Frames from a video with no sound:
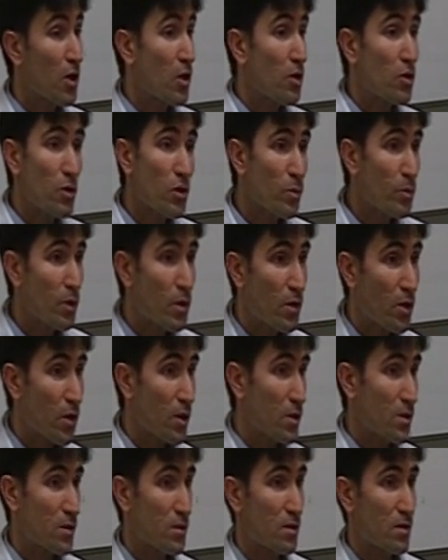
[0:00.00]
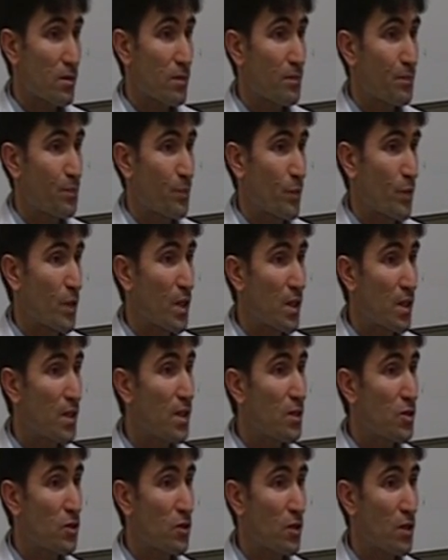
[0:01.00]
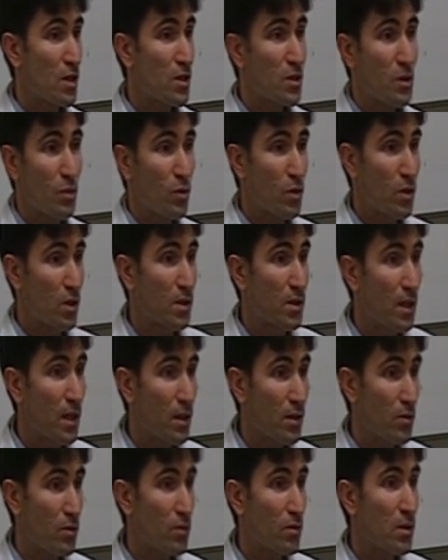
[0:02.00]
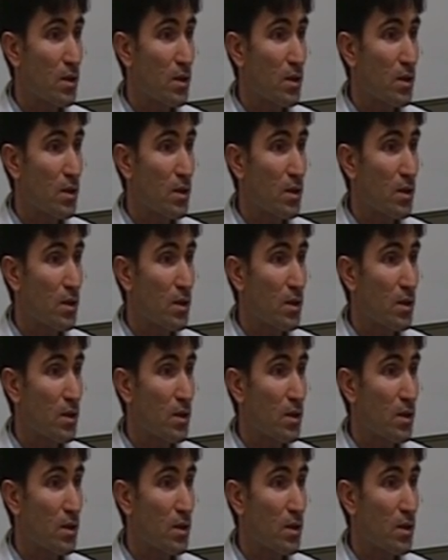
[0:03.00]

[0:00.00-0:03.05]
Not because the teacher doesn't want to tell you,